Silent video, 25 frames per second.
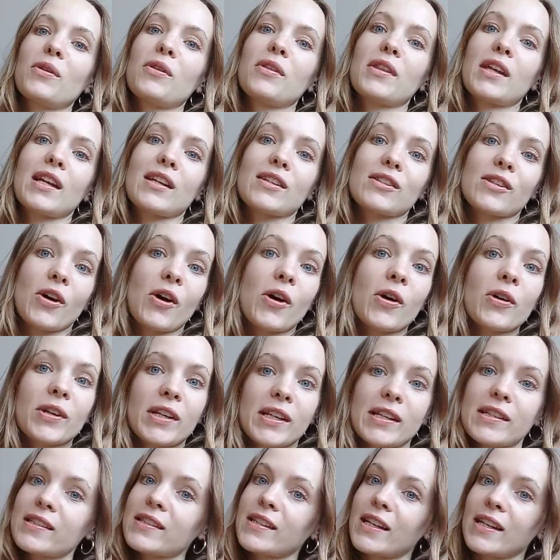things aren't
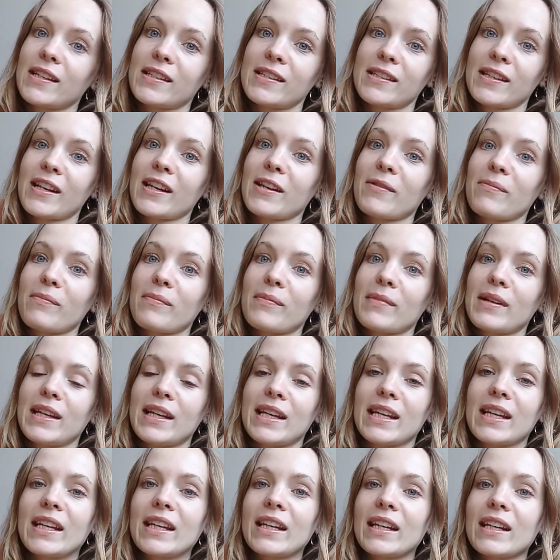as they seem,
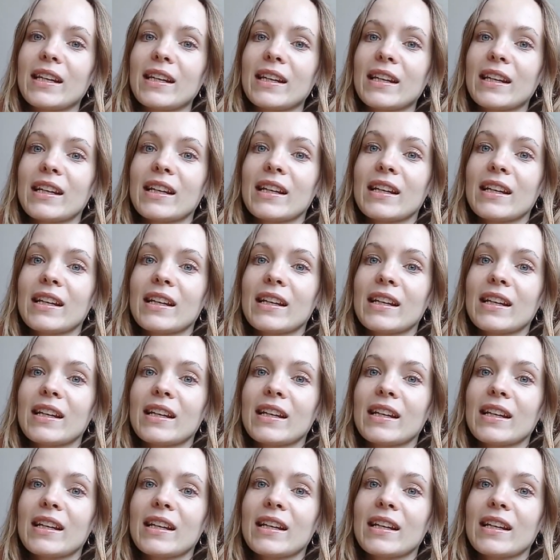and